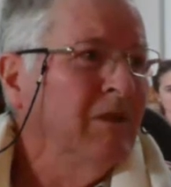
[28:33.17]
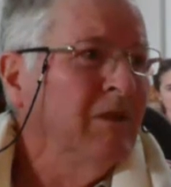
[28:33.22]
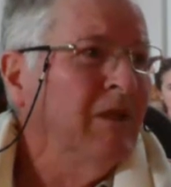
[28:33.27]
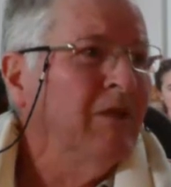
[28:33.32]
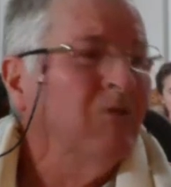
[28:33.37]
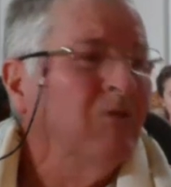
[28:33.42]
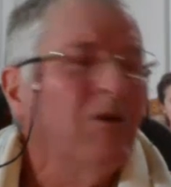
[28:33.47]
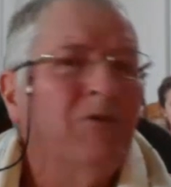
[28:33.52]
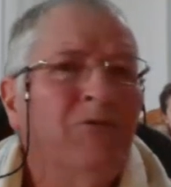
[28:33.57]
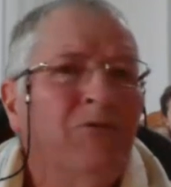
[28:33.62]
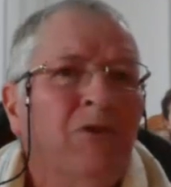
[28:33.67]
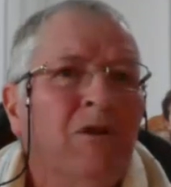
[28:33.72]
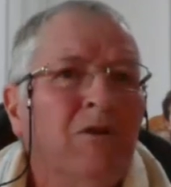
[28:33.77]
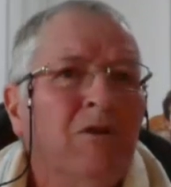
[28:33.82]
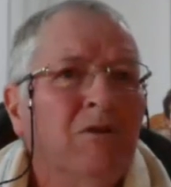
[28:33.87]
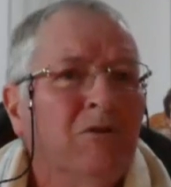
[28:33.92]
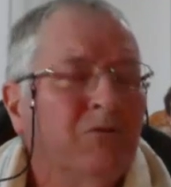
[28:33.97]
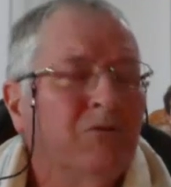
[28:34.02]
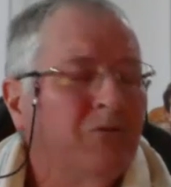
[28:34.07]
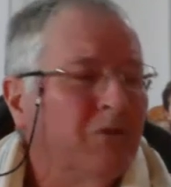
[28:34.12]
How do I
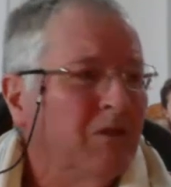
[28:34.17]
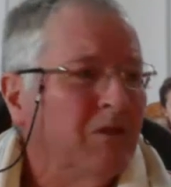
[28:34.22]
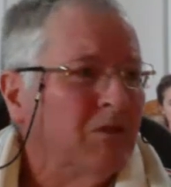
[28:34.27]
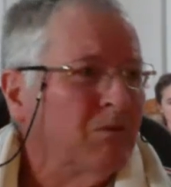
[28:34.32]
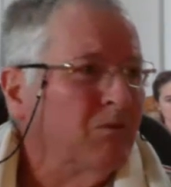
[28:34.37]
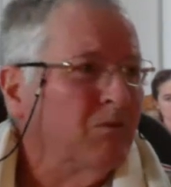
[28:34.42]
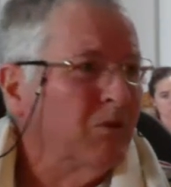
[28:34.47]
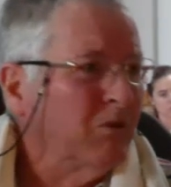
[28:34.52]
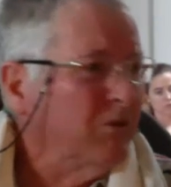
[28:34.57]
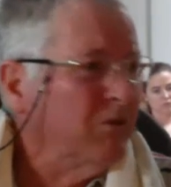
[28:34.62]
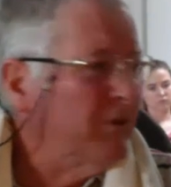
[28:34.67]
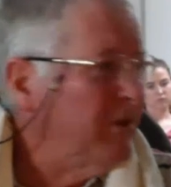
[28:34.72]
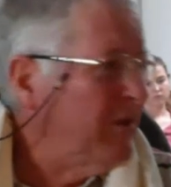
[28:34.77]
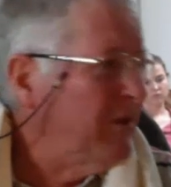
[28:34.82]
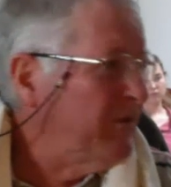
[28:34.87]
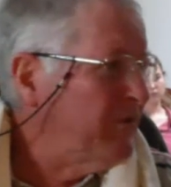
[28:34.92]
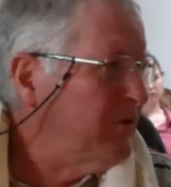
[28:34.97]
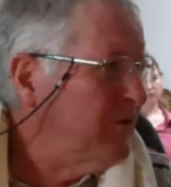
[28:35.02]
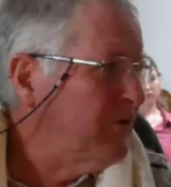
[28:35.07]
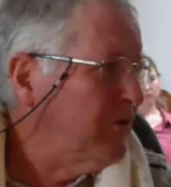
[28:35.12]
follow the feast? What do I
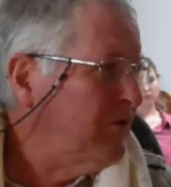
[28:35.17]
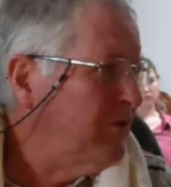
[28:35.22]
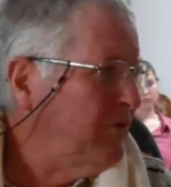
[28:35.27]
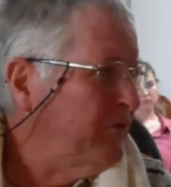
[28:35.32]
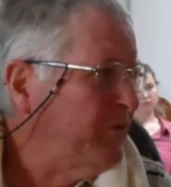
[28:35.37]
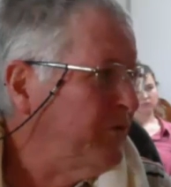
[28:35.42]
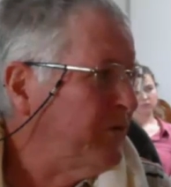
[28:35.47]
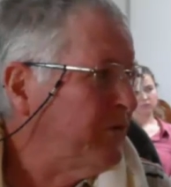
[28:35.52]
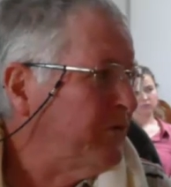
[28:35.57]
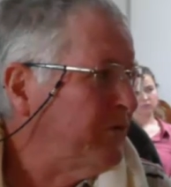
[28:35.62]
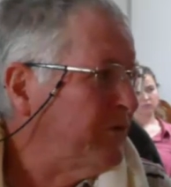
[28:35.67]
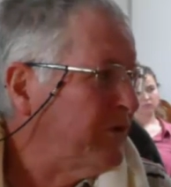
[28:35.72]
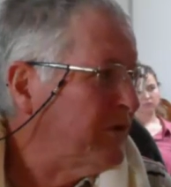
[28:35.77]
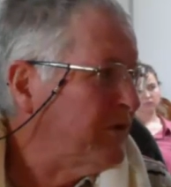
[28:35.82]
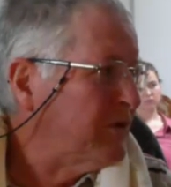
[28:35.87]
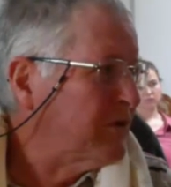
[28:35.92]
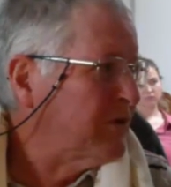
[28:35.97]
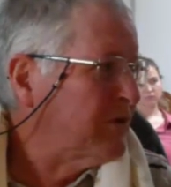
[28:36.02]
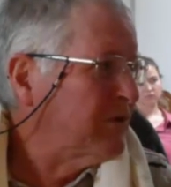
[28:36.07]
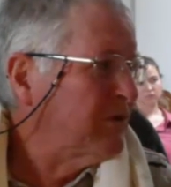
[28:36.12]
have to do for the
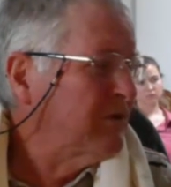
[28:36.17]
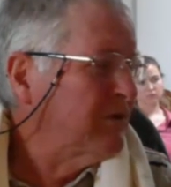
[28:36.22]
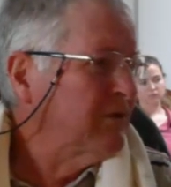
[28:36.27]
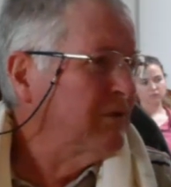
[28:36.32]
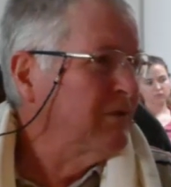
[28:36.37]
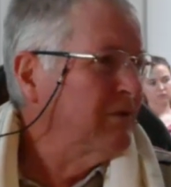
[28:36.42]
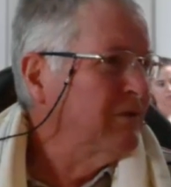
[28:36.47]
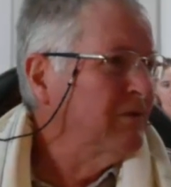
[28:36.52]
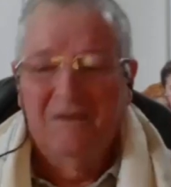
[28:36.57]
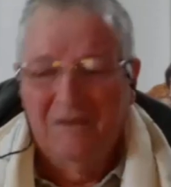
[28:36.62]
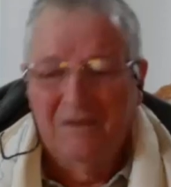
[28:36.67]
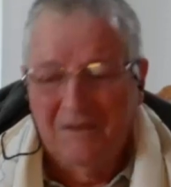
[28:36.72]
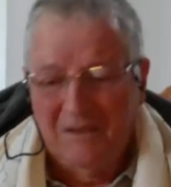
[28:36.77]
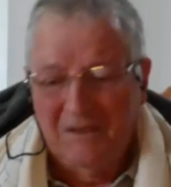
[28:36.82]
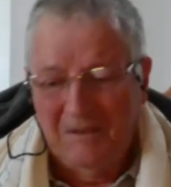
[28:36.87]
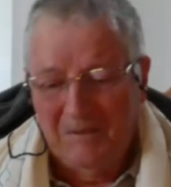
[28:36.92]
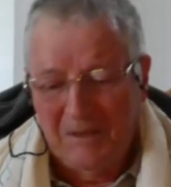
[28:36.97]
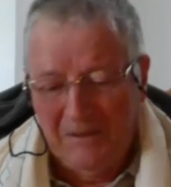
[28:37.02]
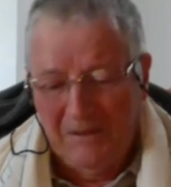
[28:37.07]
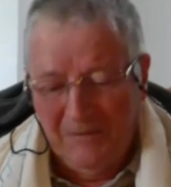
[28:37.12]
feast?
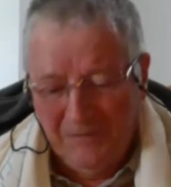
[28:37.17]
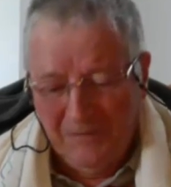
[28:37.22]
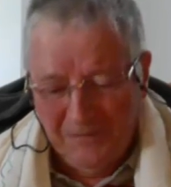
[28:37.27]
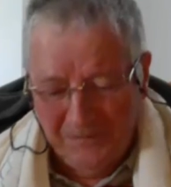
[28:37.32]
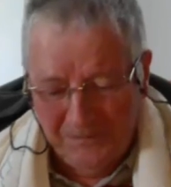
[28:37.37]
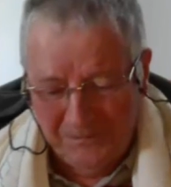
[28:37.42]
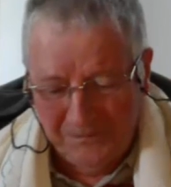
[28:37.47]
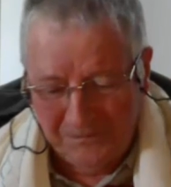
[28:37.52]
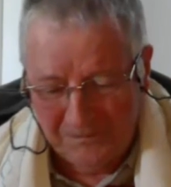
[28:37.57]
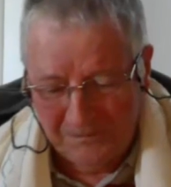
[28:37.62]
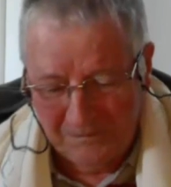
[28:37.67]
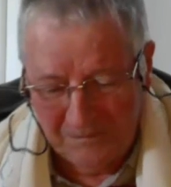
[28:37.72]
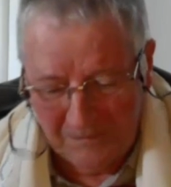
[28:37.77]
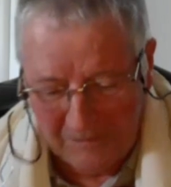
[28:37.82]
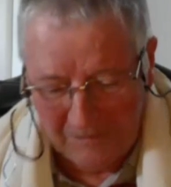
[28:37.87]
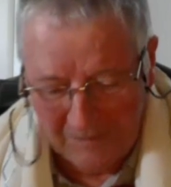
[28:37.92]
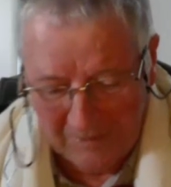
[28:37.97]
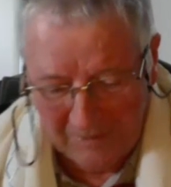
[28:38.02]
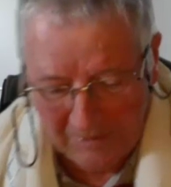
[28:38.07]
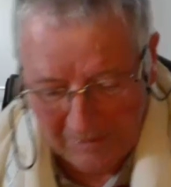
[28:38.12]
Amen?
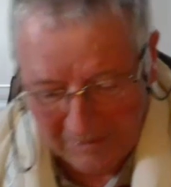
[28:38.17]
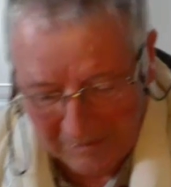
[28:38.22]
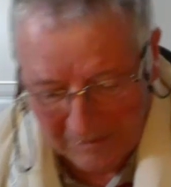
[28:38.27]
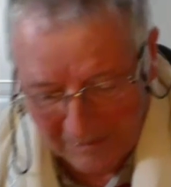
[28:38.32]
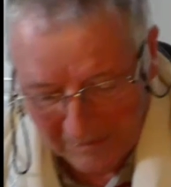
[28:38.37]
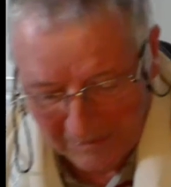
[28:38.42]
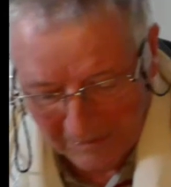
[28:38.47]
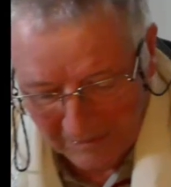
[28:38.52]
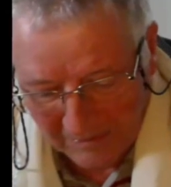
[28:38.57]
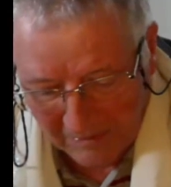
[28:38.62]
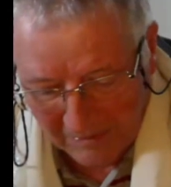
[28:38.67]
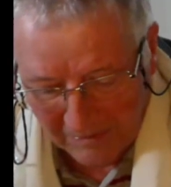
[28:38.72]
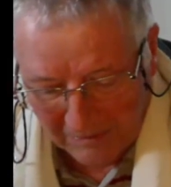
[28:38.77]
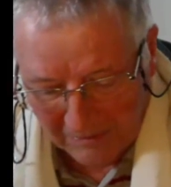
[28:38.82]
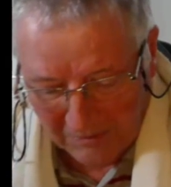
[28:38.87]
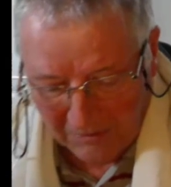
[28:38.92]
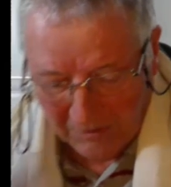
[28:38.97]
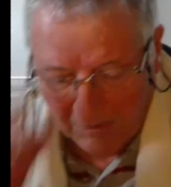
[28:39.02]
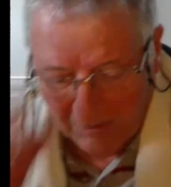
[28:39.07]
Amen. Thank you,